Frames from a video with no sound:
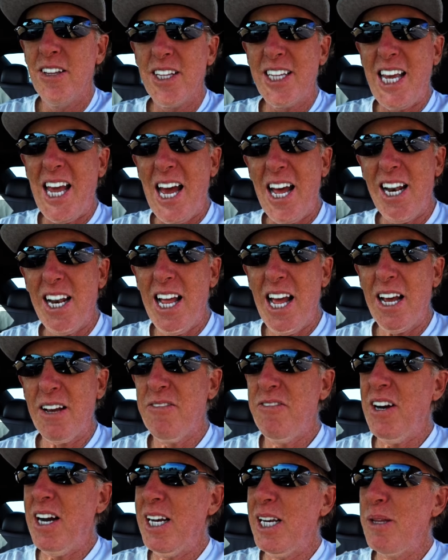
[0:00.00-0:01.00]
The Cadillac
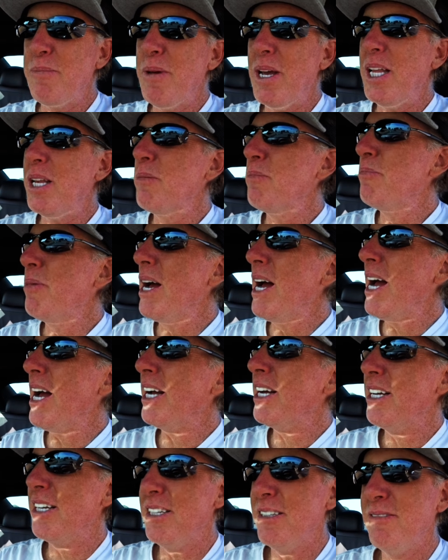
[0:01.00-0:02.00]
finally made it back.